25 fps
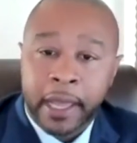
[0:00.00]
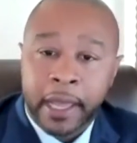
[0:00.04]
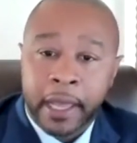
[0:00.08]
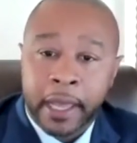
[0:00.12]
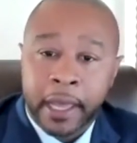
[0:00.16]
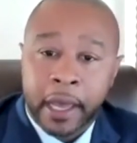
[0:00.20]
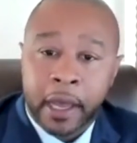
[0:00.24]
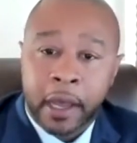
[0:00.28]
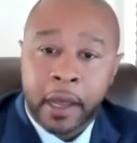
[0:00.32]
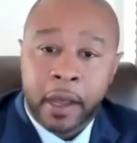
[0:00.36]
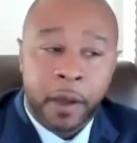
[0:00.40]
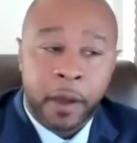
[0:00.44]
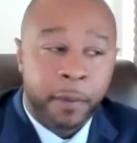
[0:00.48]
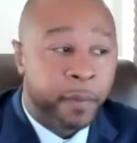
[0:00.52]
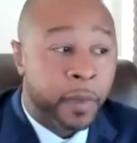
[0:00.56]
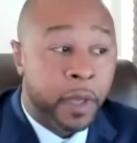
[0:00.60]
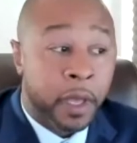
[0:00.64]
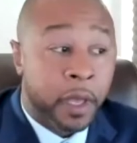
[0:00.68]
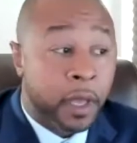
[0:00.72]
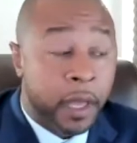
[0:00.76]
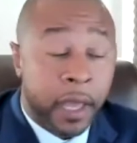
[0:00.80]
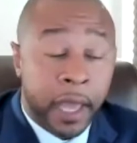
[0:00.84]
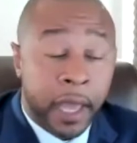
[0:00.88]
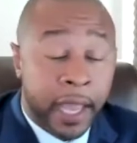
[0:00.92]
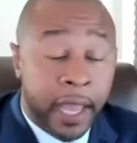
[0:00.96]
And
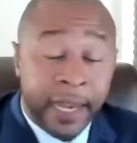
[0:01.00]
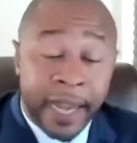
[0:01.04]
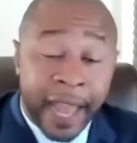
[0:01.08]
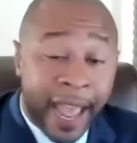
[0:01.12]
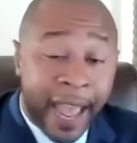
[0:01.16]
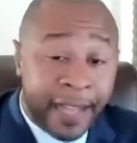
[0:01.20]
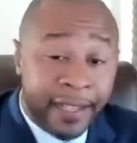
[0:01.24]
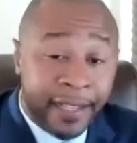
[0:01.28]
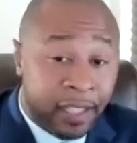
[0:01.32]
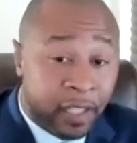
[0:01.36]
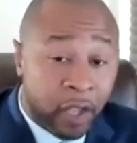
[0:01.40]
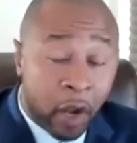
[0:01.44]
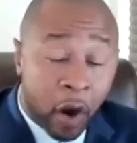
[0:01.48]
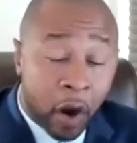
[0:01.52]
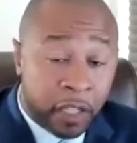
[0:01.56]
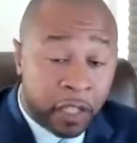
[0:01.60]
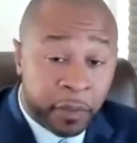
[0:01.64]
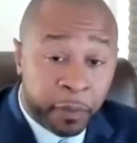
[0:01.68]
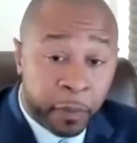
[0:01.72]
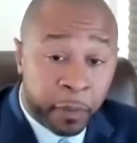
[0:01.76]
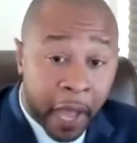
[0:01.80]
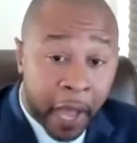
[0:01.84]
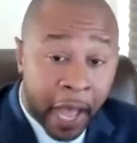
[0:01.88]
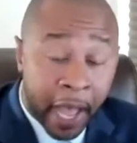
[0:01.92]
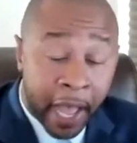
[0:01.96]
that starts
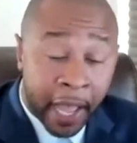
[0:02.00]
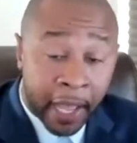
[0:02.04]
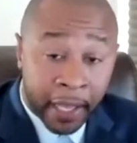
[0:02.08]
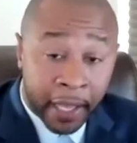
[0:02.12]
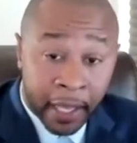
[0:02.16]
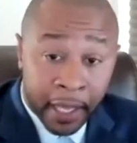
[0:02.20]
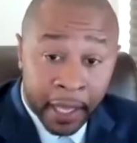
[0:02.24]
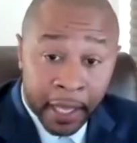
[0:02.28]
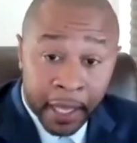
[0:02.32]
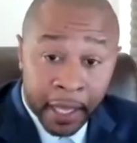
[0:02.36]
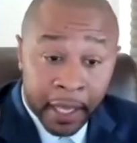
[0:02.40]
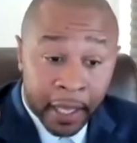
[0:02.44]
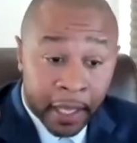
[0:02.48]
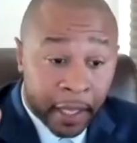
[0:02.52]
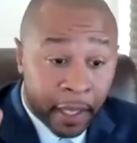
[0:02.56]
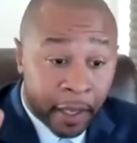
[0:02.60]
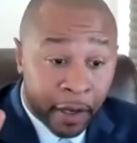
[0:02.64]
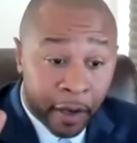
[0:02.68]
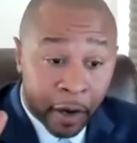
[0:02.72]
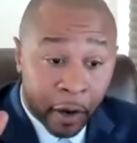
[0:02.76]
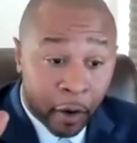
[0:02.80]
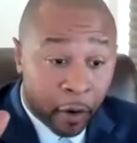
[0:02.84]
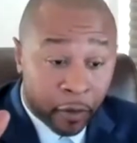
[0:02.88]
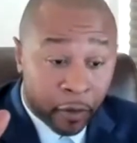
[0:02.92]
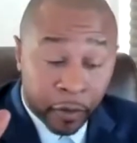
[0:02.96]
by, you
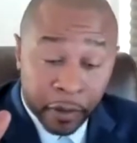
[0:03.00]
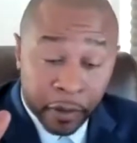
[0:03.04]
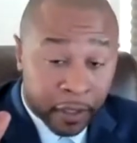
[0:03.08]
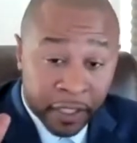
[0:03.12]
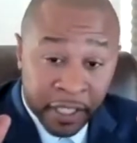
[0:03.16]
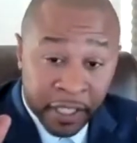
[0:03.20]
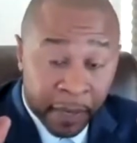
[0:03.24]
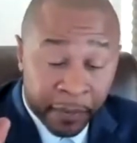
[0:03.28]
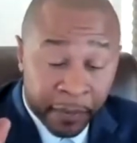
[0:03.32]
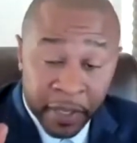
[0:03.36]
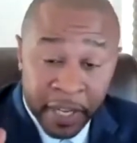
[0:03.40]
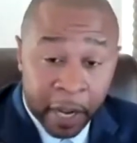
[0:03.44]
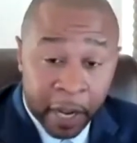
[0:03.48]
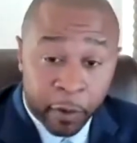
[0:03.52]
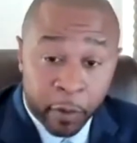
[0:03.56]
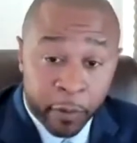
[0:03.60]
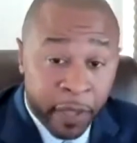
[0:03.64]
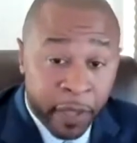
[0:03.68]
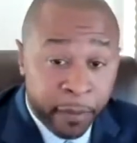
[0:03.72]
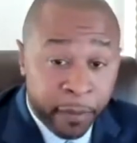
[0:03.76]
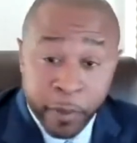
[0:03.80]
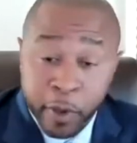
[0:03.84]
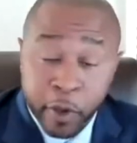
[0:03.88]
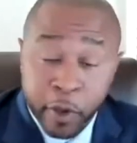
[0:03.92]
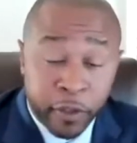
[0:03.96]
know, something that will be
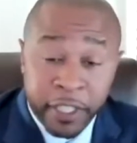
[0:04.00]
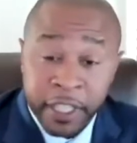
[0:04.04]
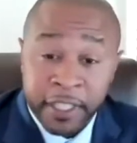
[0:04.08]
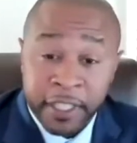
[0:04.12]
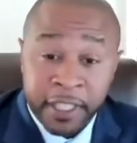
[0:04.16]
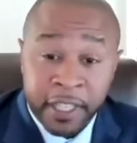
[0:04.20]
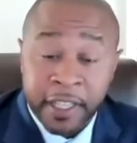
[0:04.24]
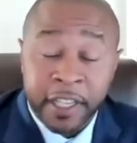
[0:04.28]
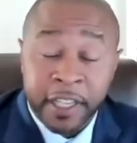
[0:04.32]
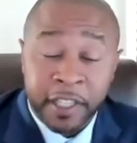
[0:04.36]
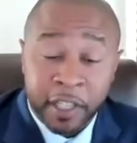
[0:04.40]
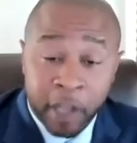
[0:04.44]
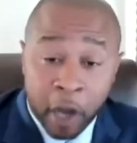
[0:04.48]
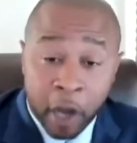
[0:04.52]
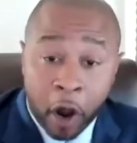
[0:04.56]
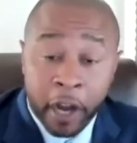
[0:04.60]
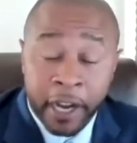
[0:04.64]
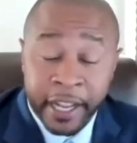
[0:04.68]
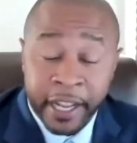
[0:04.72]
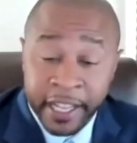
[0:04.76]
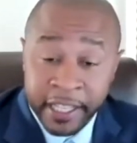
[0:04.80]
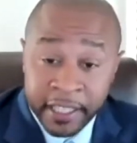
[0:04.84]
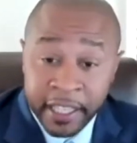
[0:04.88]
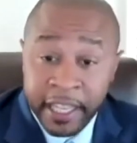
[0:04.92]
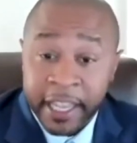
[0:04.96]
music to this
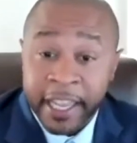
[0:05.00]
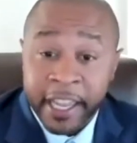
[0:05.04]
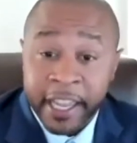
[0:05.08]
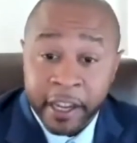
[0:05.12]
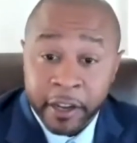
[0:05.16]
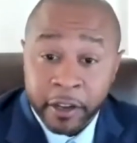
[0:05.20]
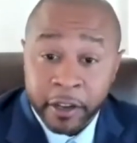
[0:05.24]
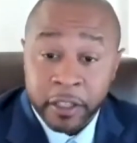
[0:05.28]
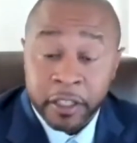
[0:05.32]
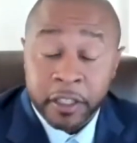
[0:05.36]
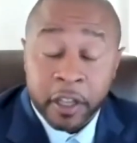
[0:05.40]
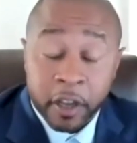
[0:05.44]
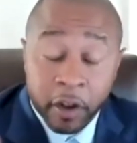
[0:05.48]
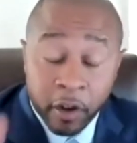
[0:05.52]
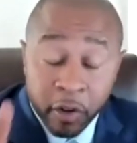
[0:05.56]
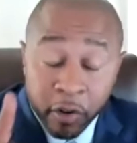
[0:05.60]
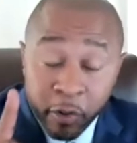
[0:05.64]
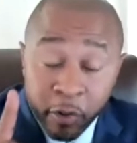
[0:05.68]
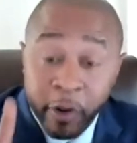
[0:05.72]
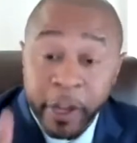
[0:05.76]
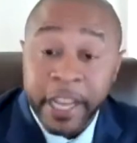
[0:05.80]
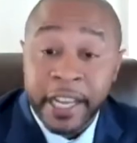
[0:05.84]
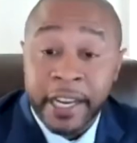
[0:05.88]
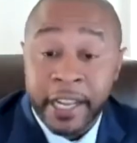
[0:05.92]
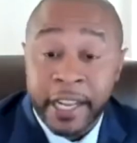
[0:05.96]
audience ears:
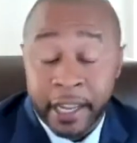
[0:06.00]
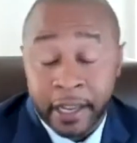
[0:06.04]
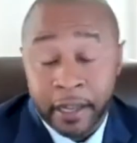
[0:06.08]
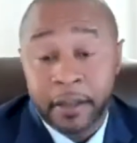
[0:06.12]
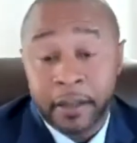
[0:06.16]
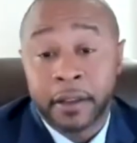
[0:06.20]
reading,